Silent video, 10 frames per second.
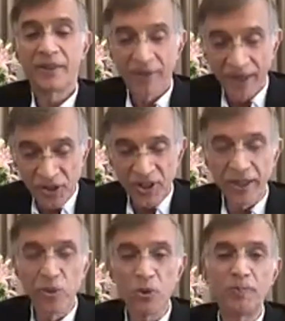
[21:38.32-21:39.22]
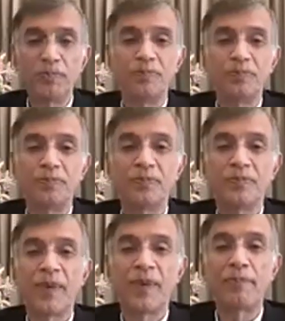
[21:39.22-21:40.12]
trustee group,
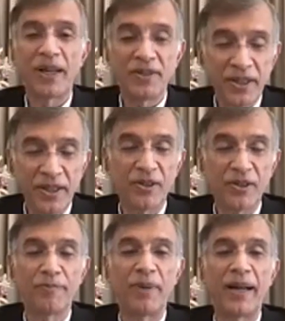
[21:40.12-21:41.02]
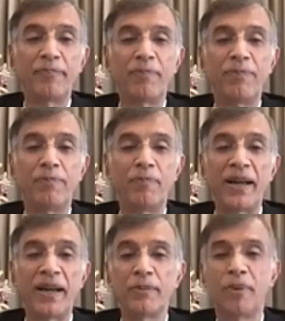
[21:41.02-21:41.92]
my president of my
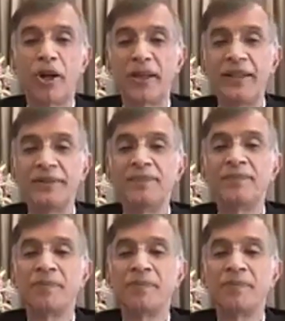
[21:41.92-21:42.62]
parent body,